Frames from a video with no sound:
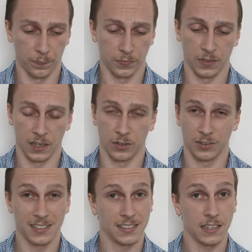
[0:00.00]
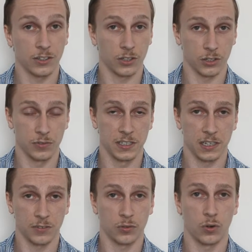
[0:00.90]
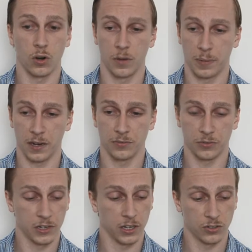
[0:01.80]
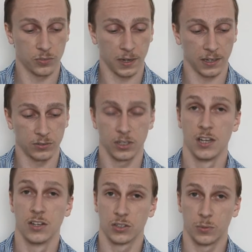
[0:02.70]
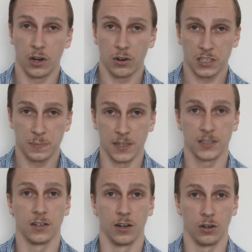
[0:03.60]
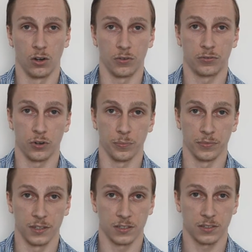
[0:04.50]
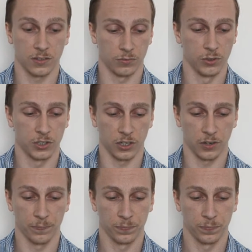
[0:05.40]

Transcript: Now this does retail for about £300, so we are expecting a lot from this router.